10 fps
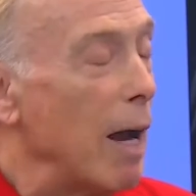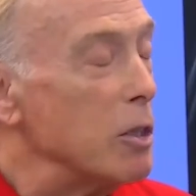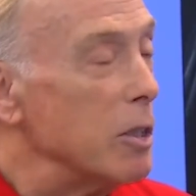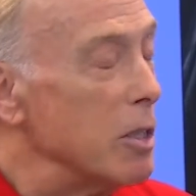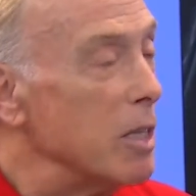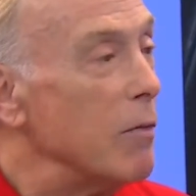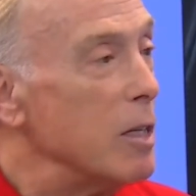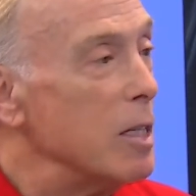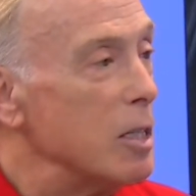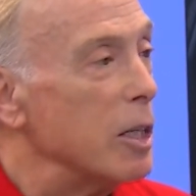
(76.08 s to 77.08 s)
actually
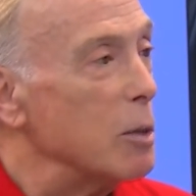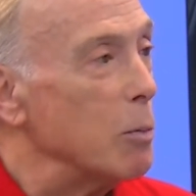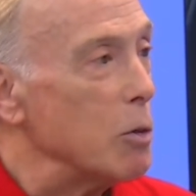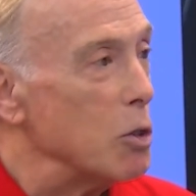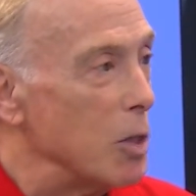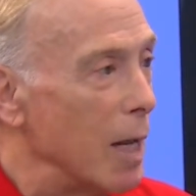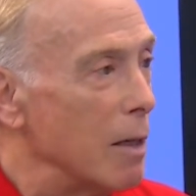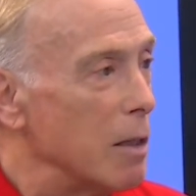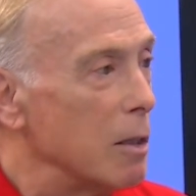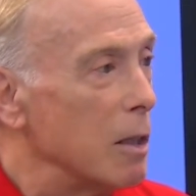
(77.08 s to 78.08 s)
76 percent
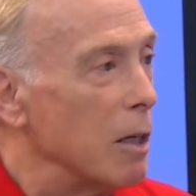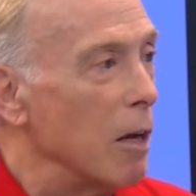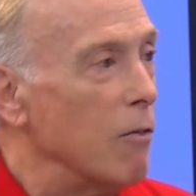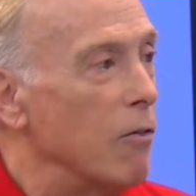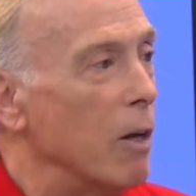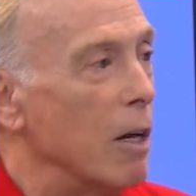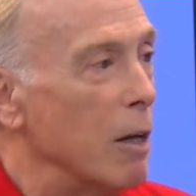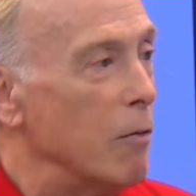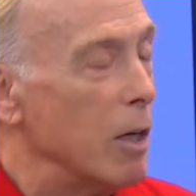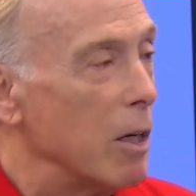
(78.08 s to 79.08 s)
of uh,
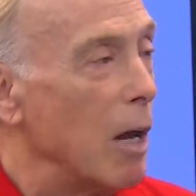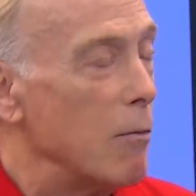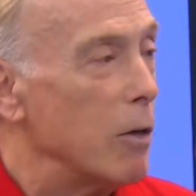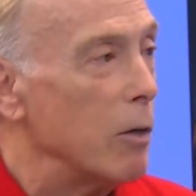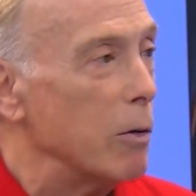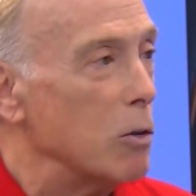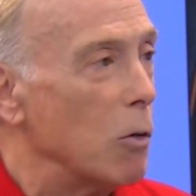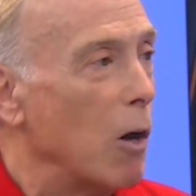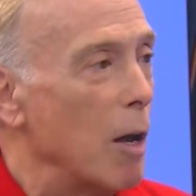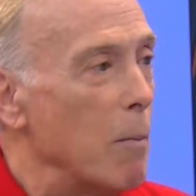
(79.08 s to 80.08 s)
Vietnam veterans
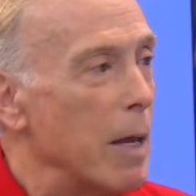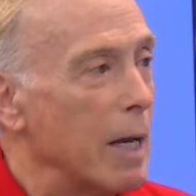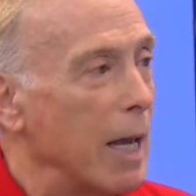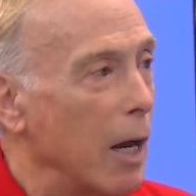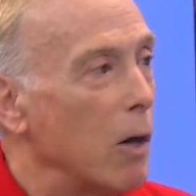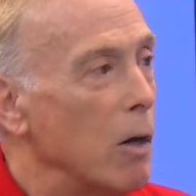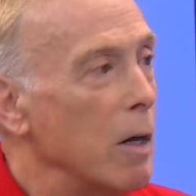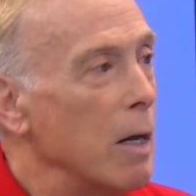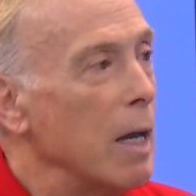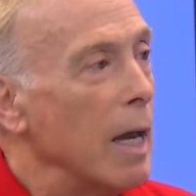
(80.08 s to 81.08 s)
are on Medicare,
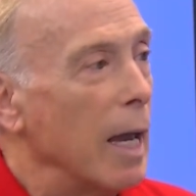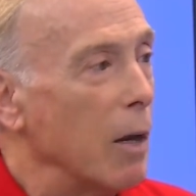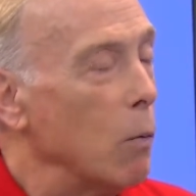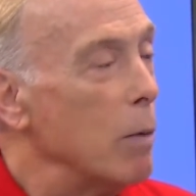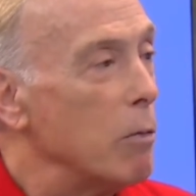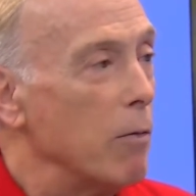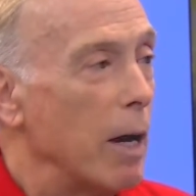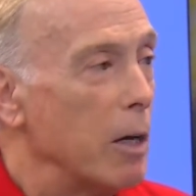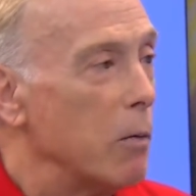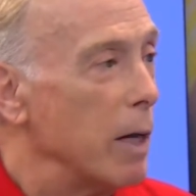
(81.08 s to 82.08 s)
and we
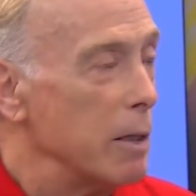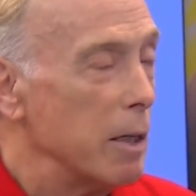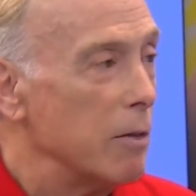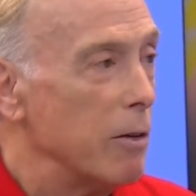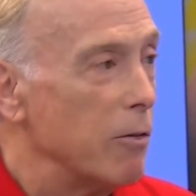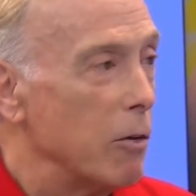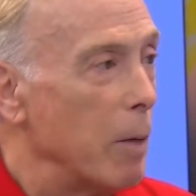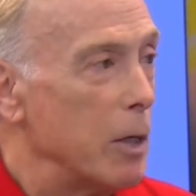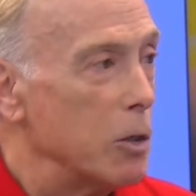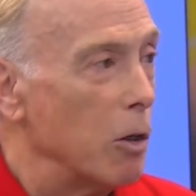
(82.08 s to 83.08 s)
provide a great deal of
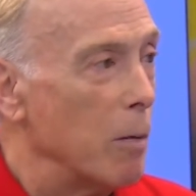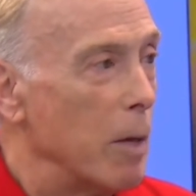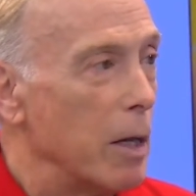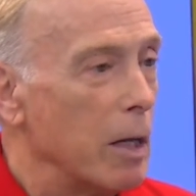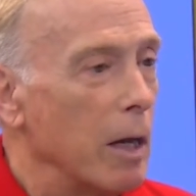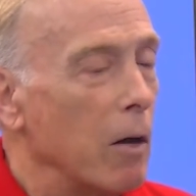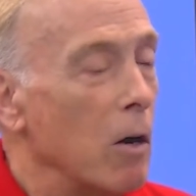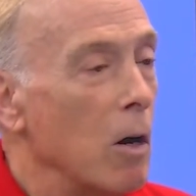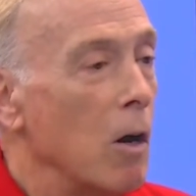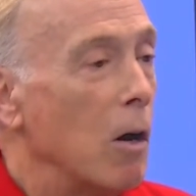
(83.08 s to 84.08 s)
information on Medicare.
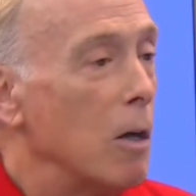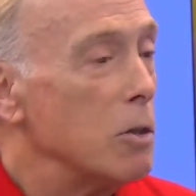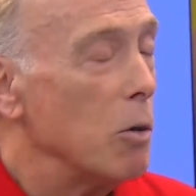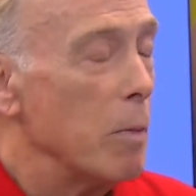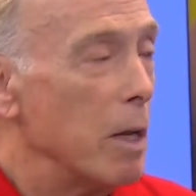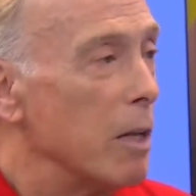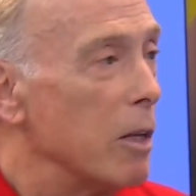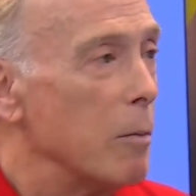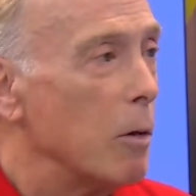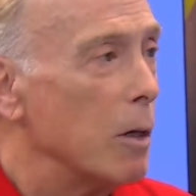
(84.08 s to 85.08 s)
Also, many of
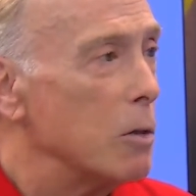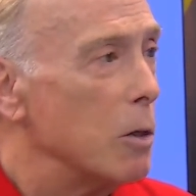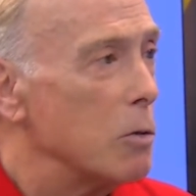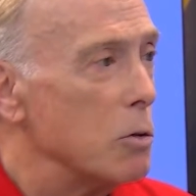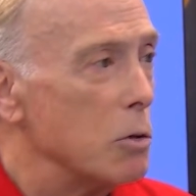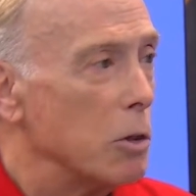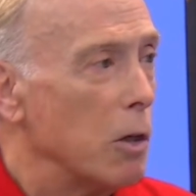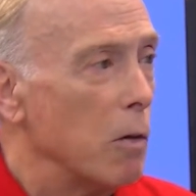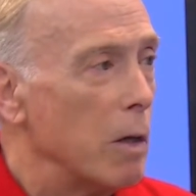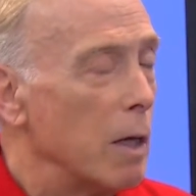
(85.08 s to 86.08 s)
them are on Social
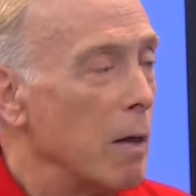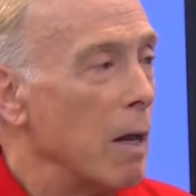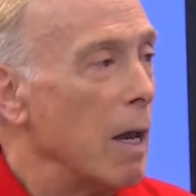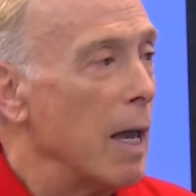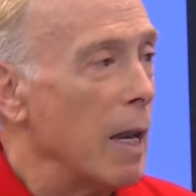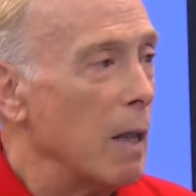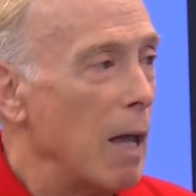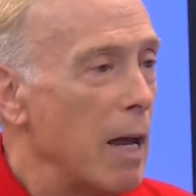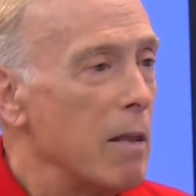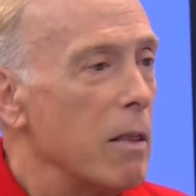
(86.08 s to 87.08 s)
Security, and a
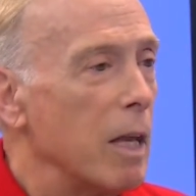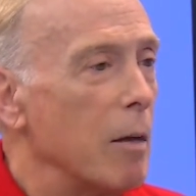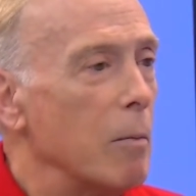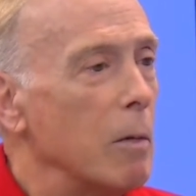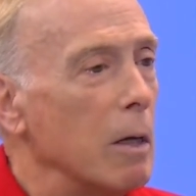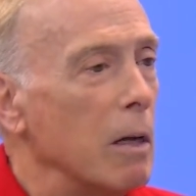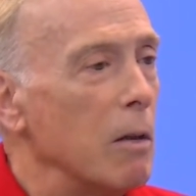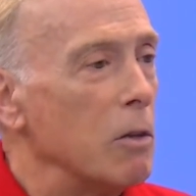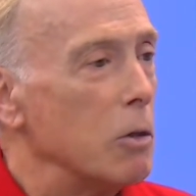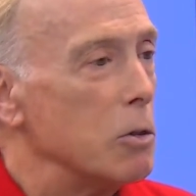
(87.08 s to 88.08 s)
lot of them,
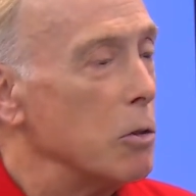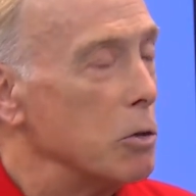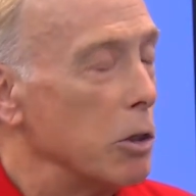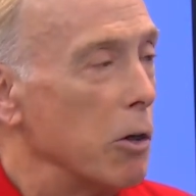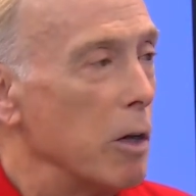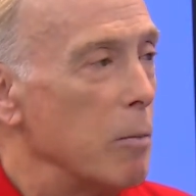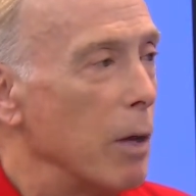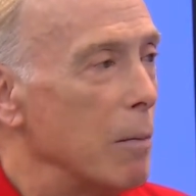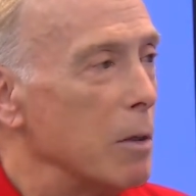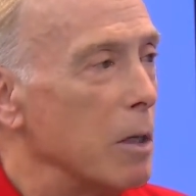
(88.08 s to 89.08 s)
uh, their Social Security
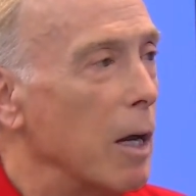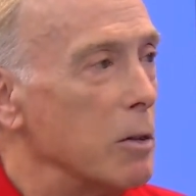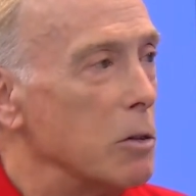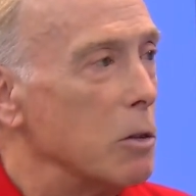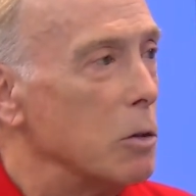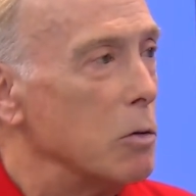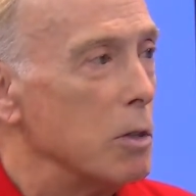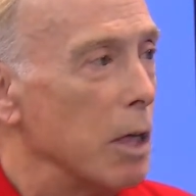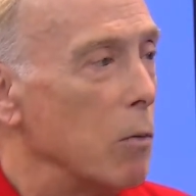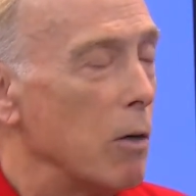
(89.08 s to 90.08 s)
payment constitutes
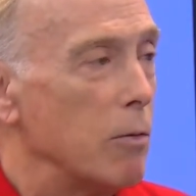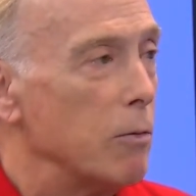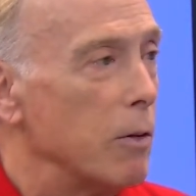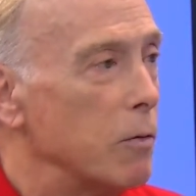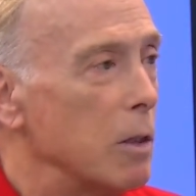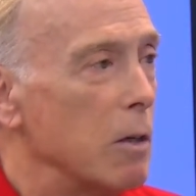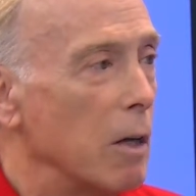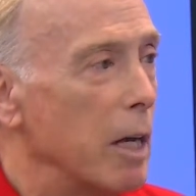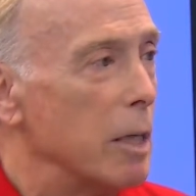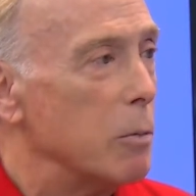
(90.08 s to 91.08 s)
anywhere from 50 to
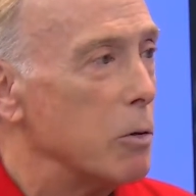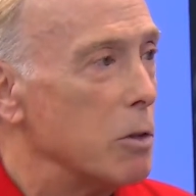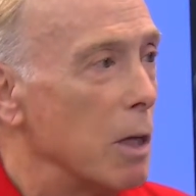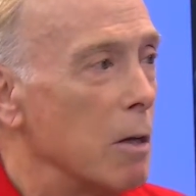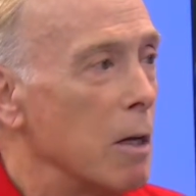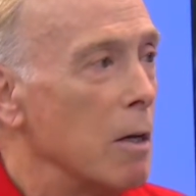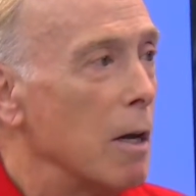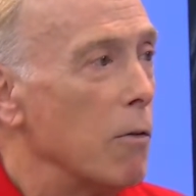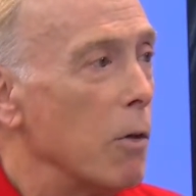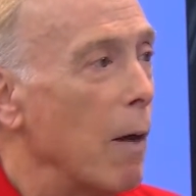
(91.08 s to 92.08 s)
90 percent
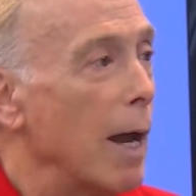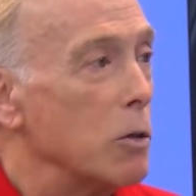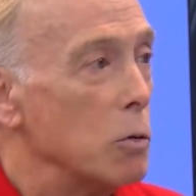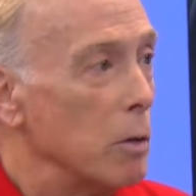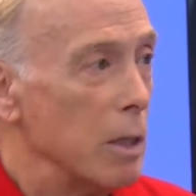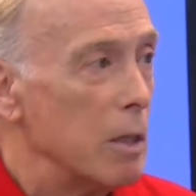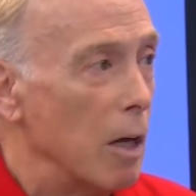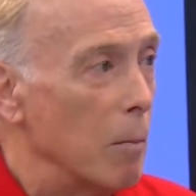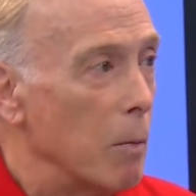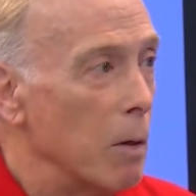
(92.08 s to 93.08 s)
of wow. their actual
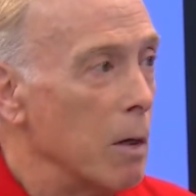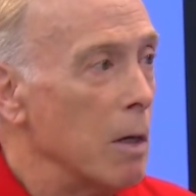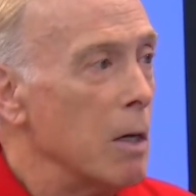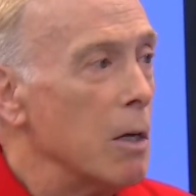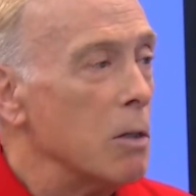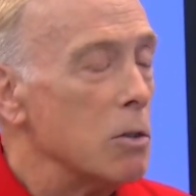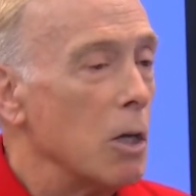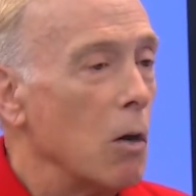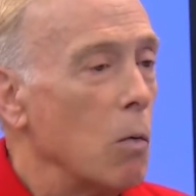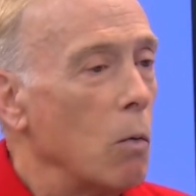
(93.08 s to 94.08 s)
income. Wow.
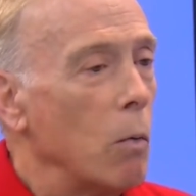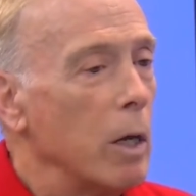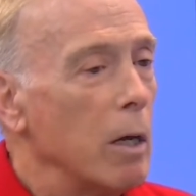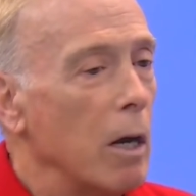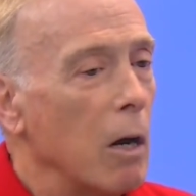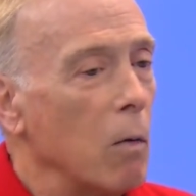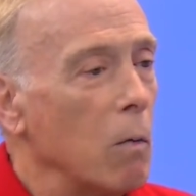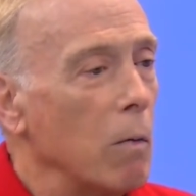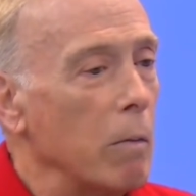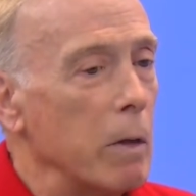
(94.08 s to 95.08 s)
So we are
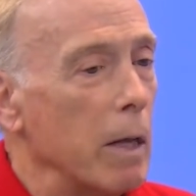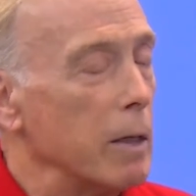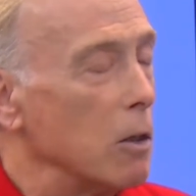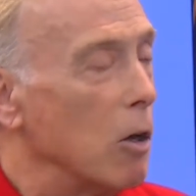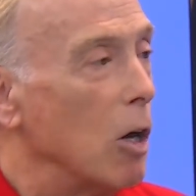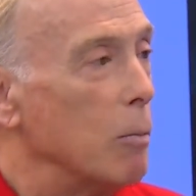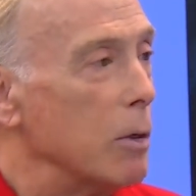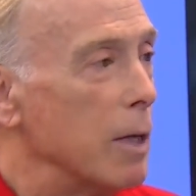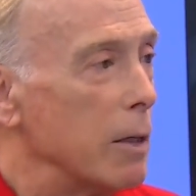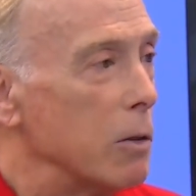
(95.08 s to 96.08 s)
what we like to call
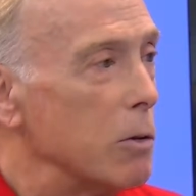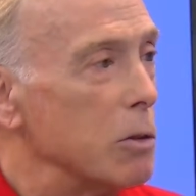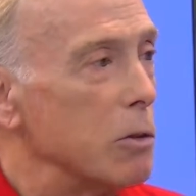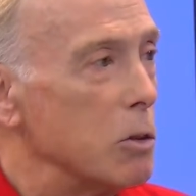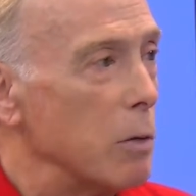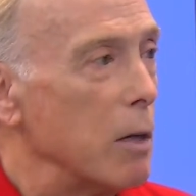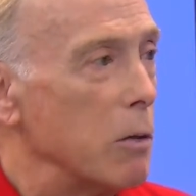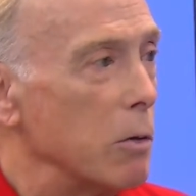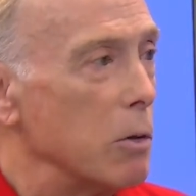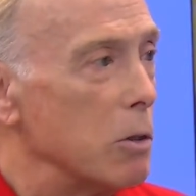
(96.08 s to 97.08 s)
protectors and
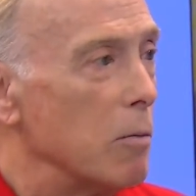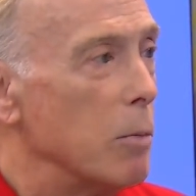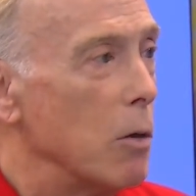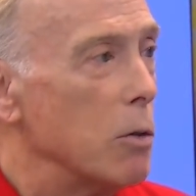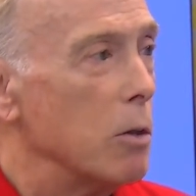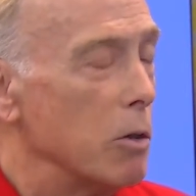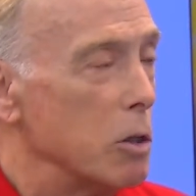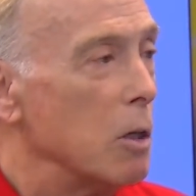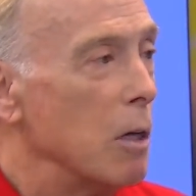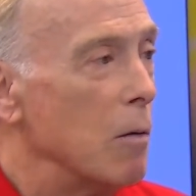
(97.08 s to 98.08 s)
strengtheners of both of
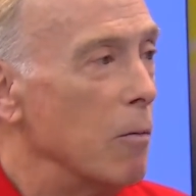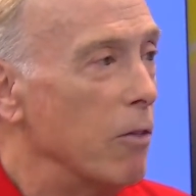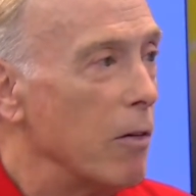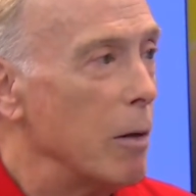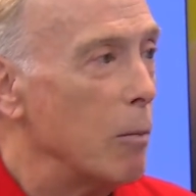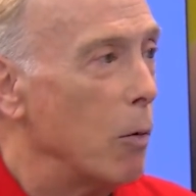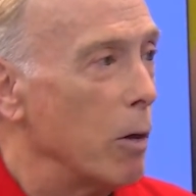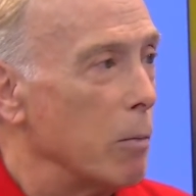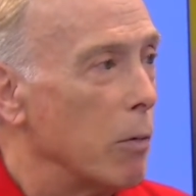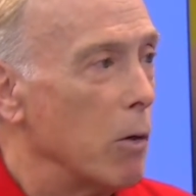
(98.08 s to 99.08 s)
those very
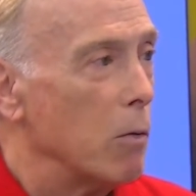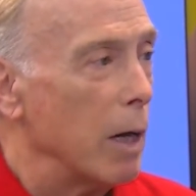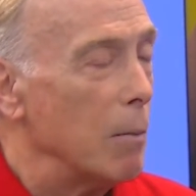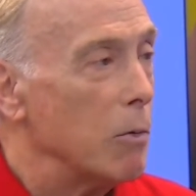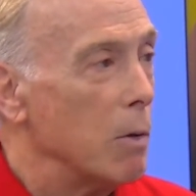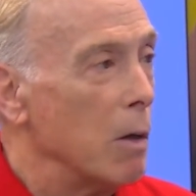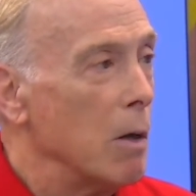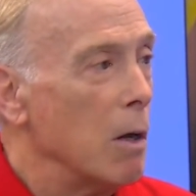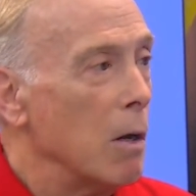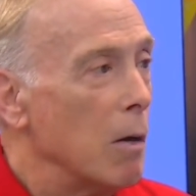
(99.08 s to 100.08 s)
important programs.
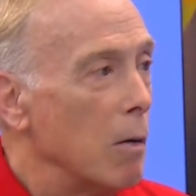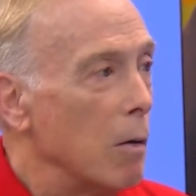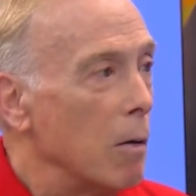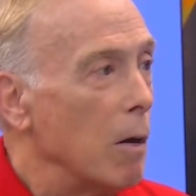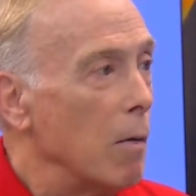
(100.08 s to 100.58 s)
If oh.